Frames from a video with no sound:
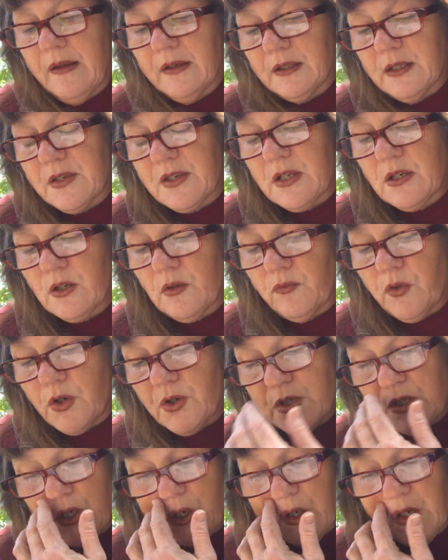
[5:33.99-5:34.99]
Listen to
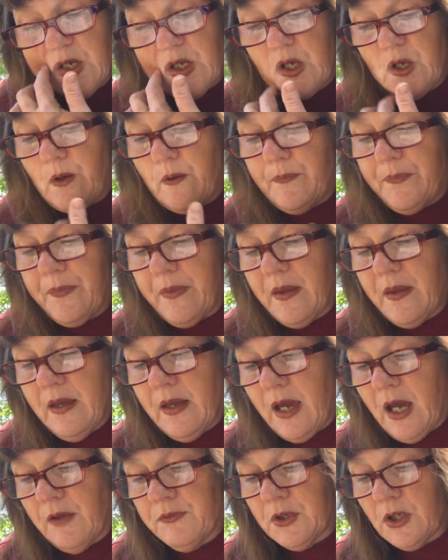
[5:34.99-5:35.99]
verse 32,
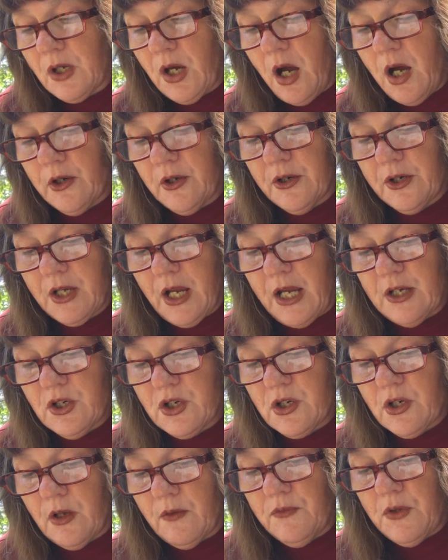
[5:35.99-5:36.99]
and the
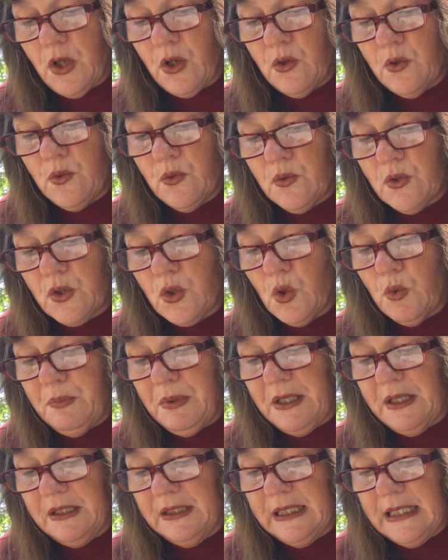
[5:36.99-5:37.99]
congregation portion of those who
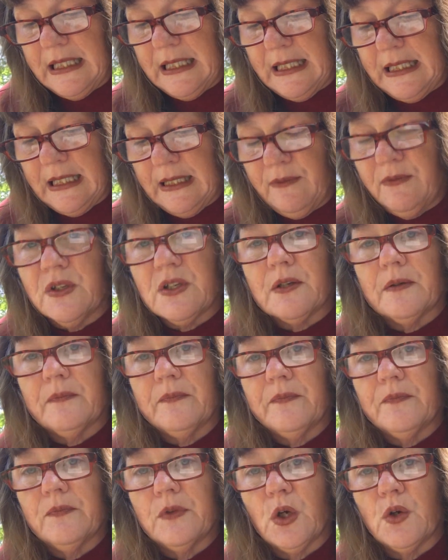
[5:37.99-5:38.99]
believed,
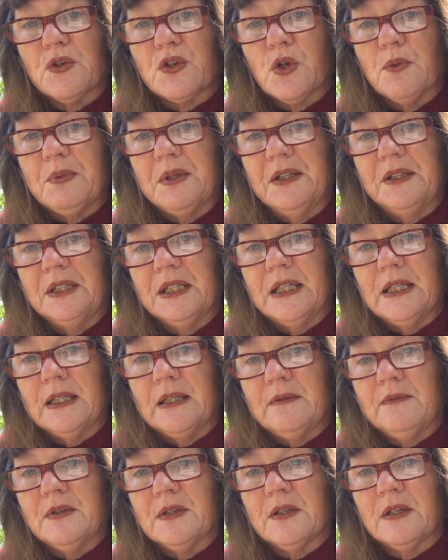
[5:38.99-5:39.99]
those who
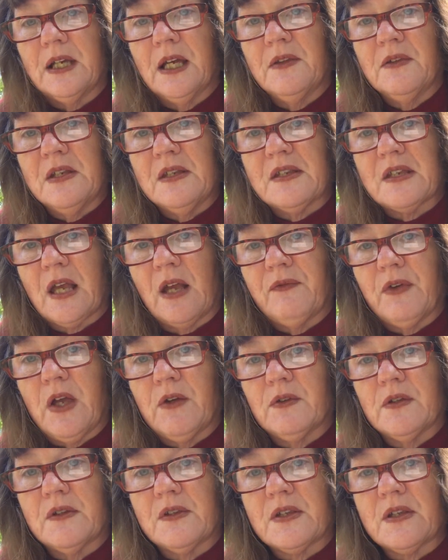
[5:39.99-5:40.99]
believed in these safe
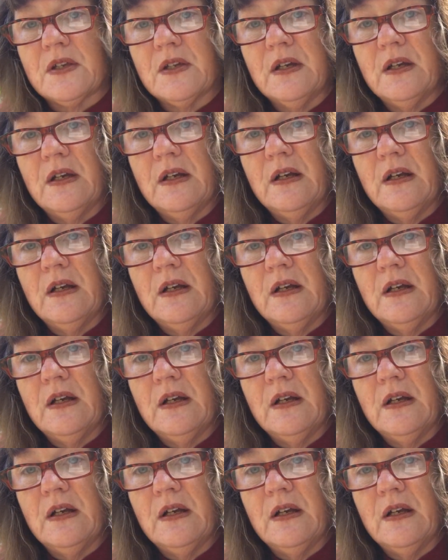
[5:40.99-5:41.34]
havens,